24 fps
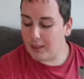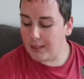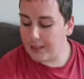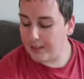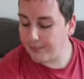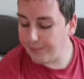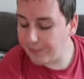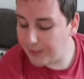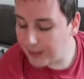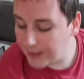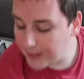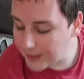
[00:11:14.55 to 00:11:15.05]
are
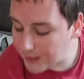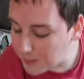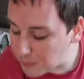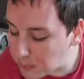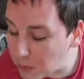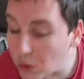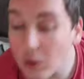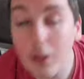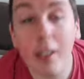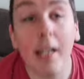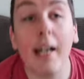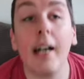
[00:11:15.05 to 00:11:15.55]
living in
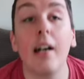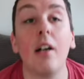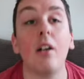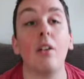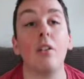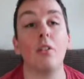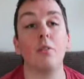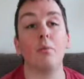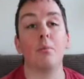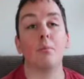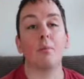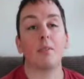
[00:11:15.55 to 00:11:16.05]
smaller
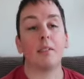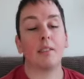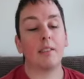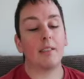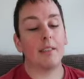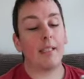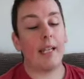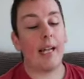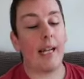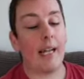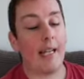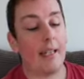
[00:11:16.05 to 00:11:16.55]
homes
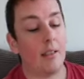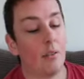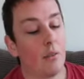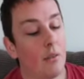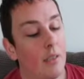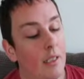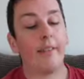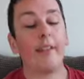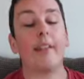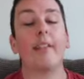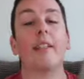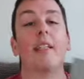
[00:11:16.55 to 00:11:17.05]
now
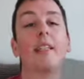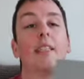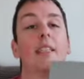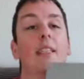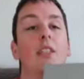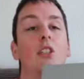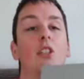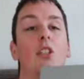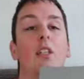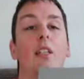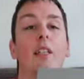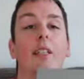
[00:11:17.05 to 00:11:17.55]
than they
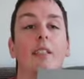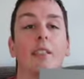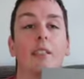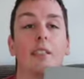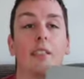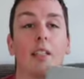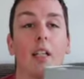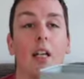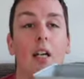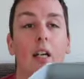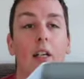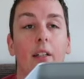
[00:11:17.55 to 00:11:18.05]
did years
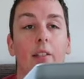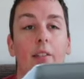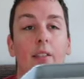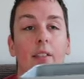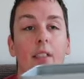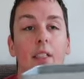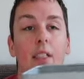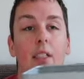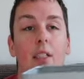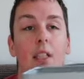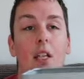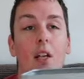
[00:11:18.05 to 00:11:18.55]
ago,
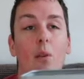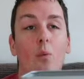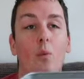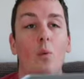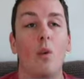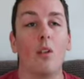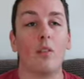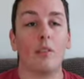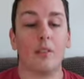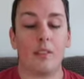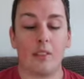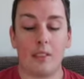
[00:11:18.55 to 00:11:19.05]
so you don't
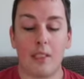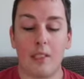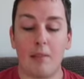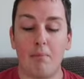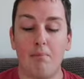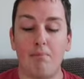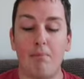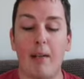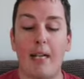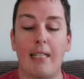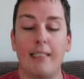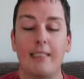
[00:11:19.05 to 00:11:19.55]
want a
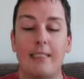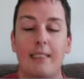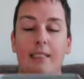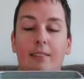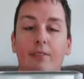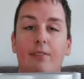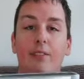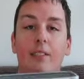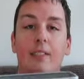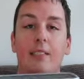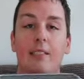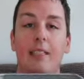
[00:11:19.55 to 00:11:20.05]

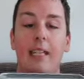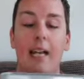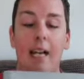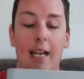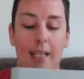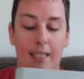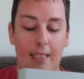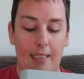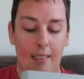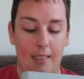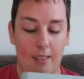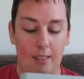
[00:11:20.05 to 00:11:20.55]
massive
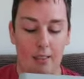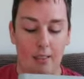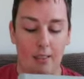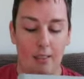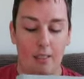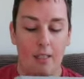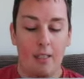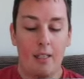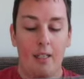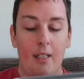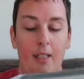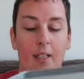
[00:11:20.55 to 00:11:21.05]
container.
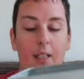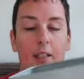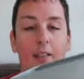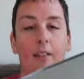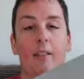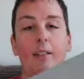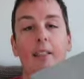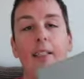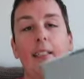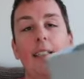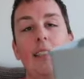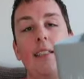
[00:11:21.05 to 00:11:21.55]

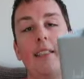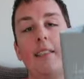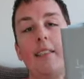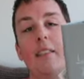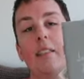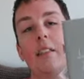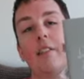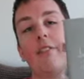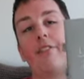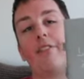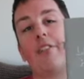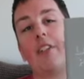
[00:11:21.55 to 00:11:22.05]

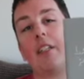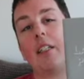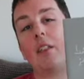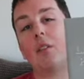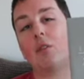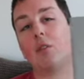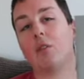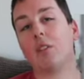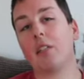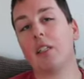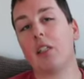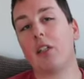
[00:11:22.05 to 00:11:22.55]
This
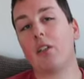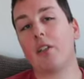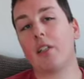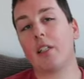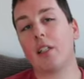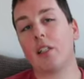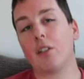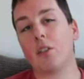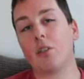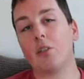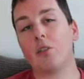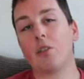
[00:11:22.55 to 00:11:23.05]
feels like
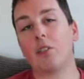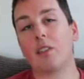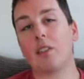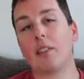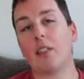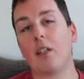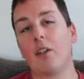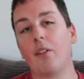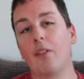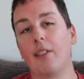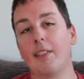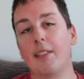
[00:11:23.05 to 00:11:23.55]
a good
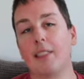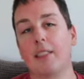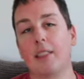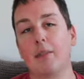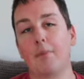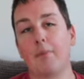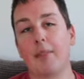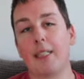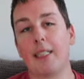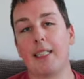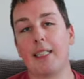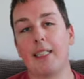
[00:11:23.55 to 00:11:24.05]
size to
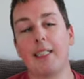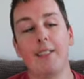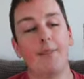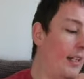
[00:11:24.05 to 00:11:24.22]
me,